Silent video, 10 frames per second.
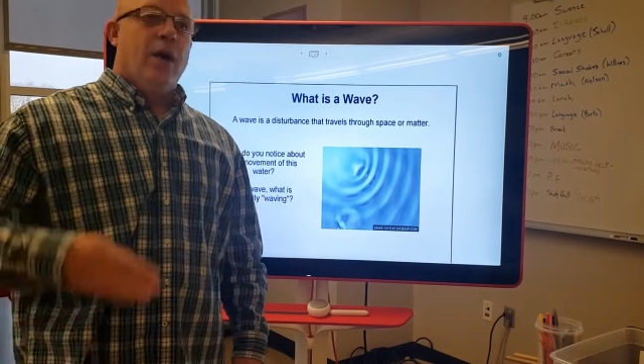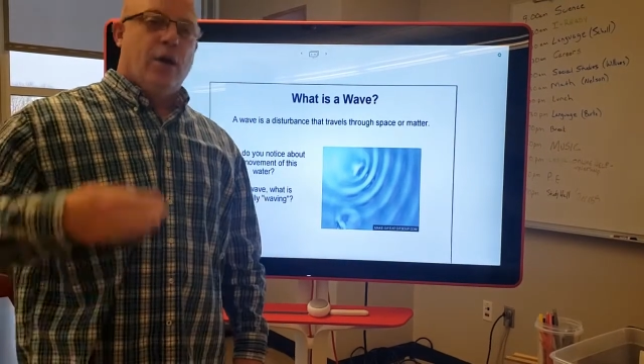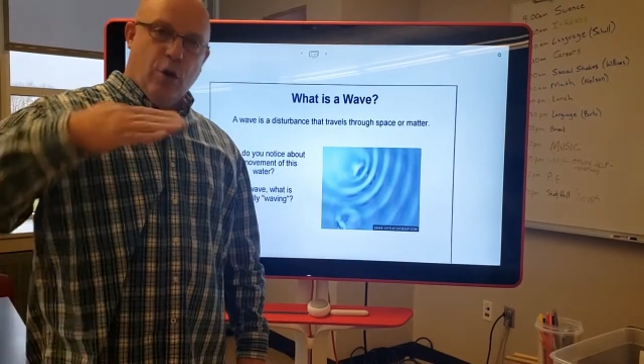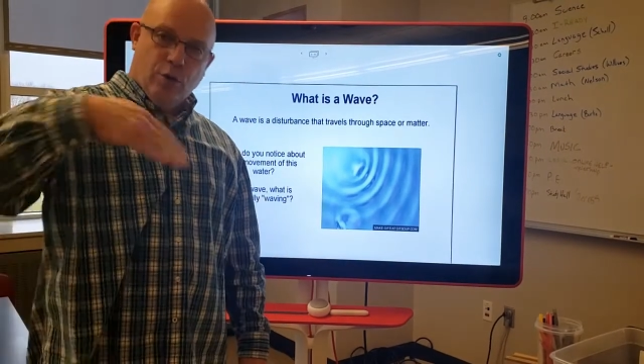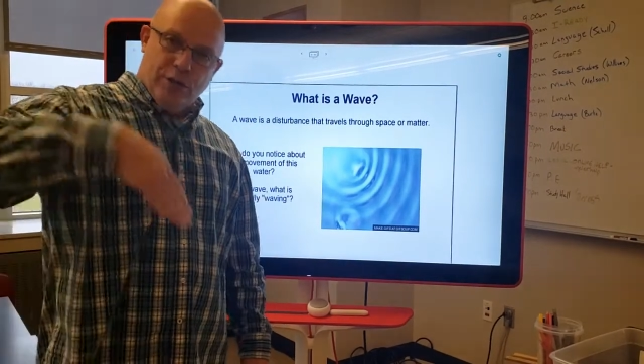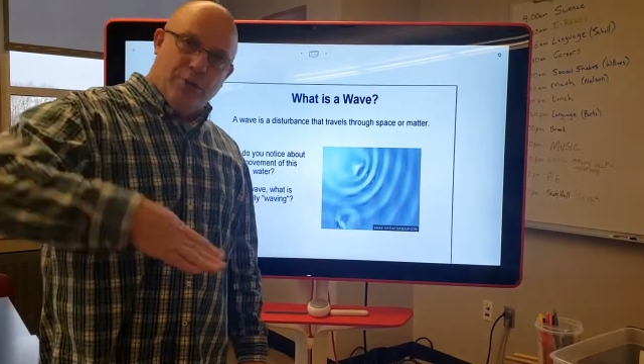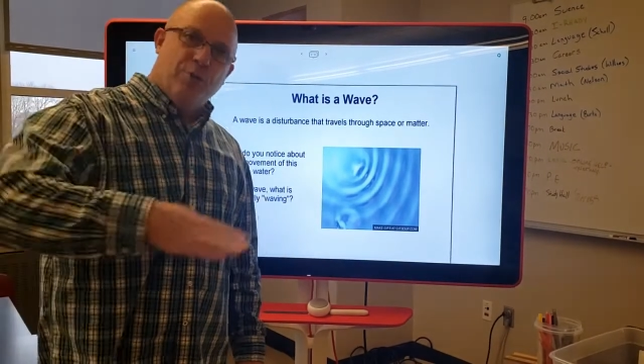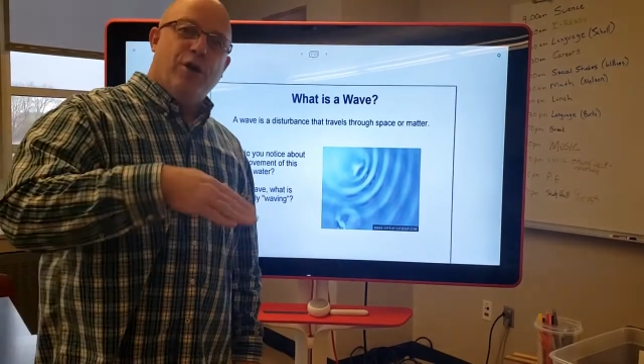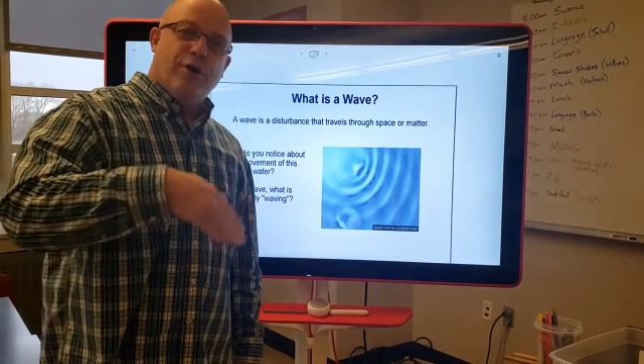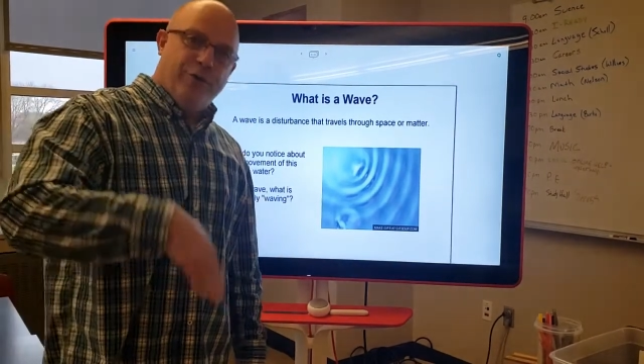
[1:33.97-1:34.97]
goes through
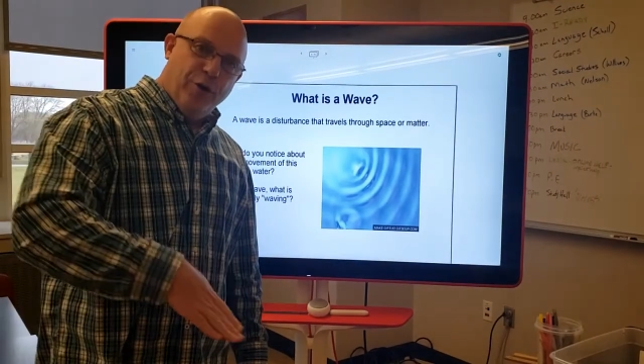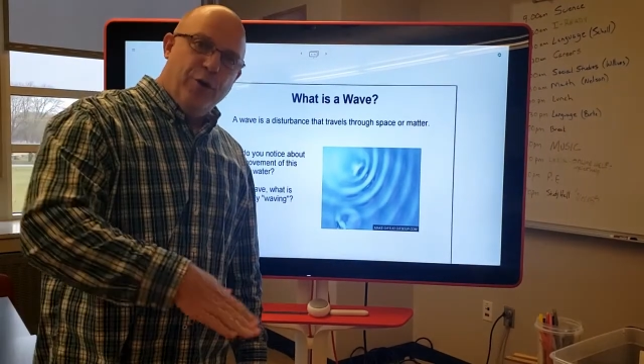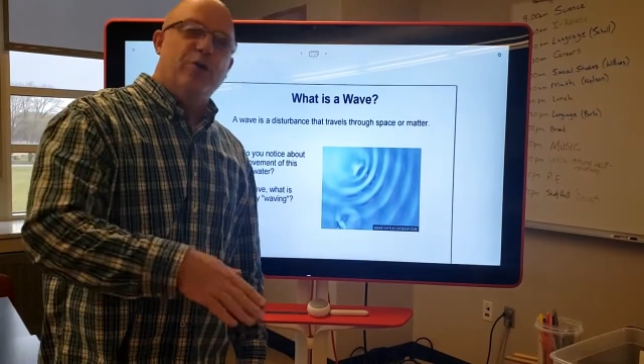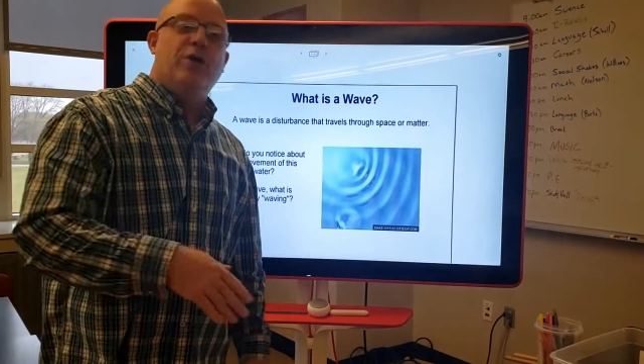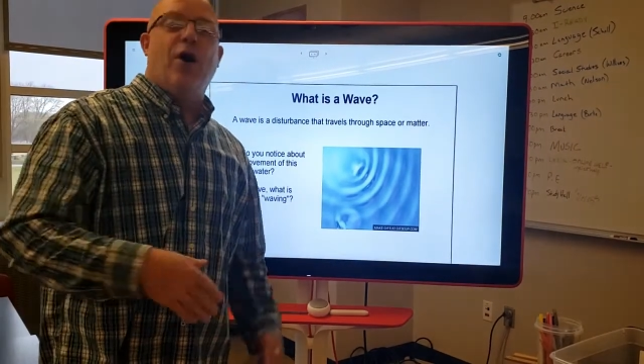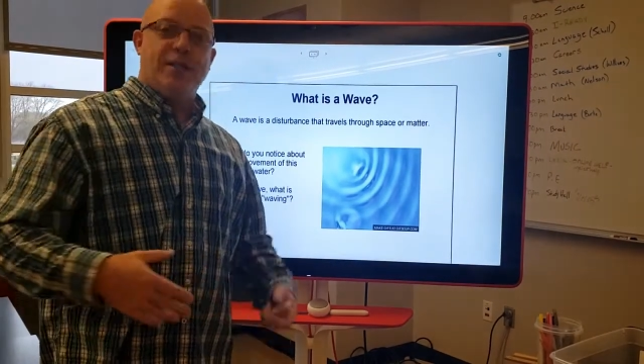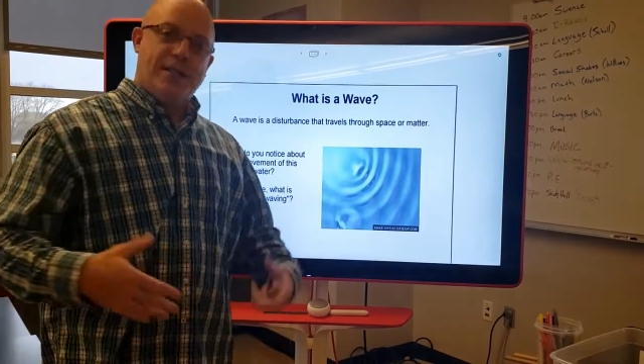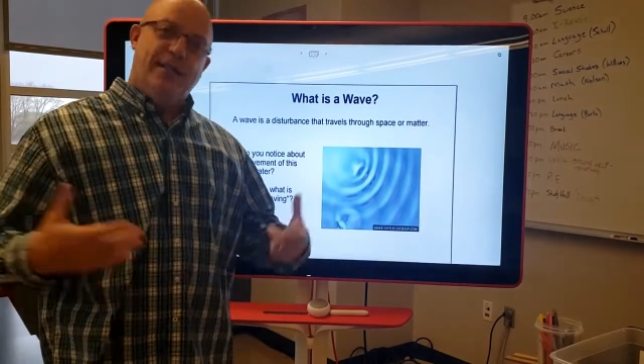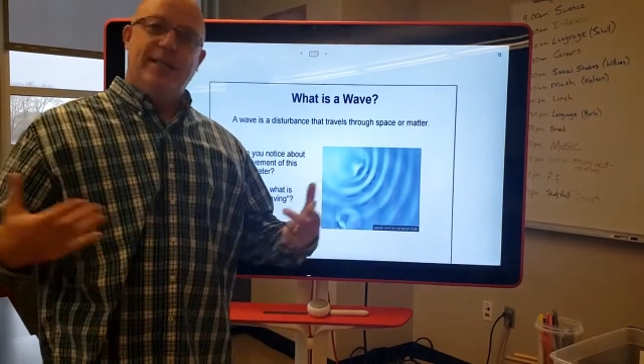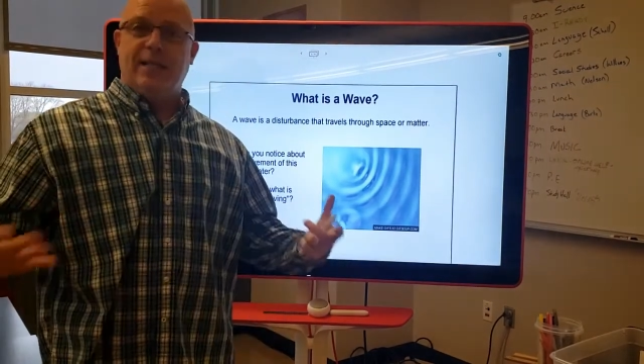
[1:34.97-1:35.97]
your food,
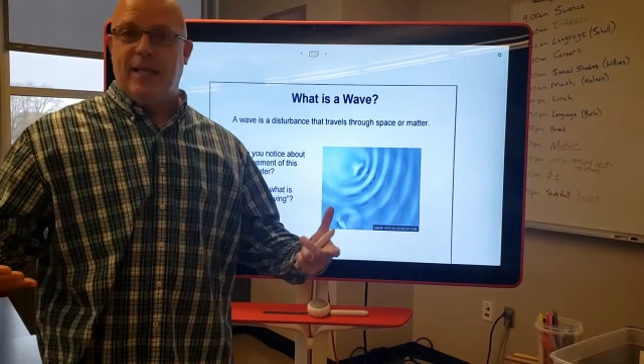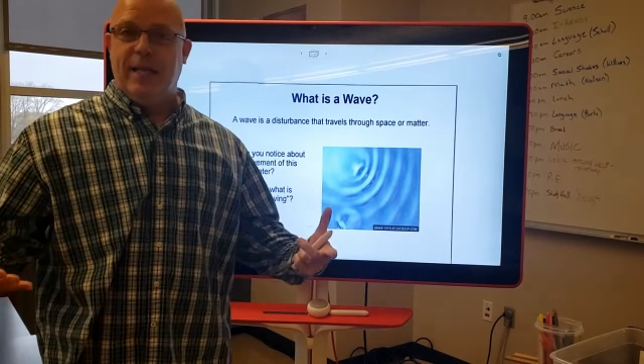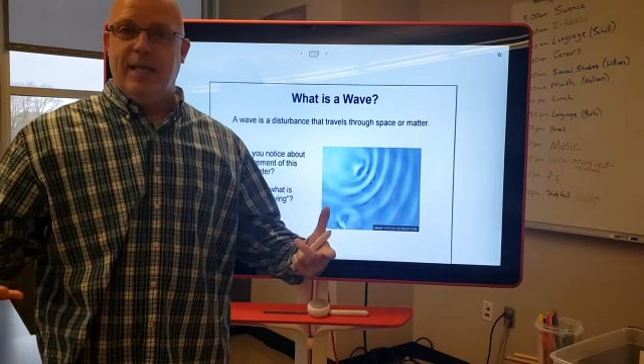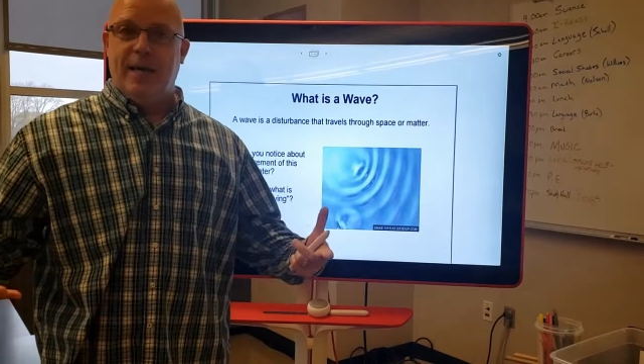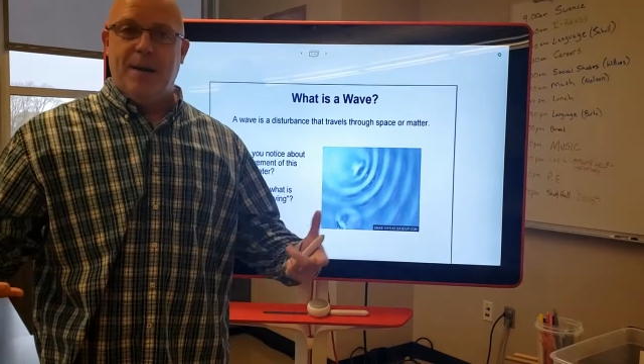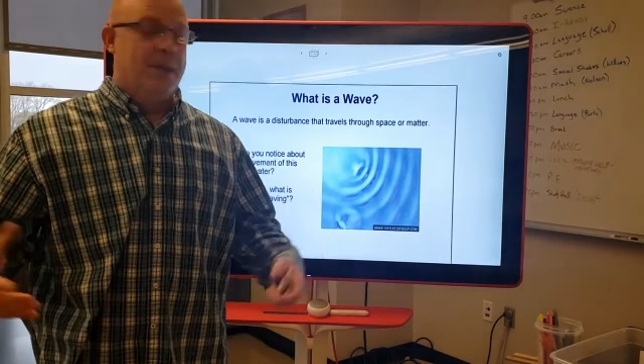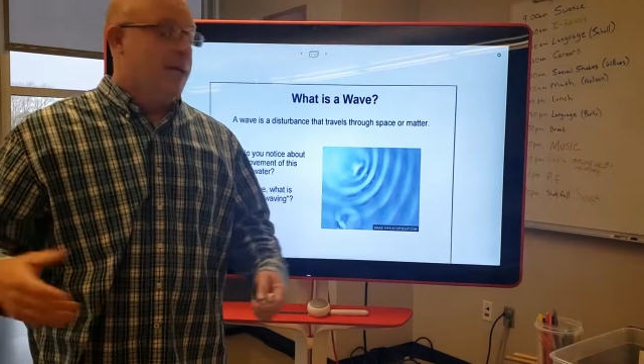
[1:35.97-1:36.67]
causing it to heat up.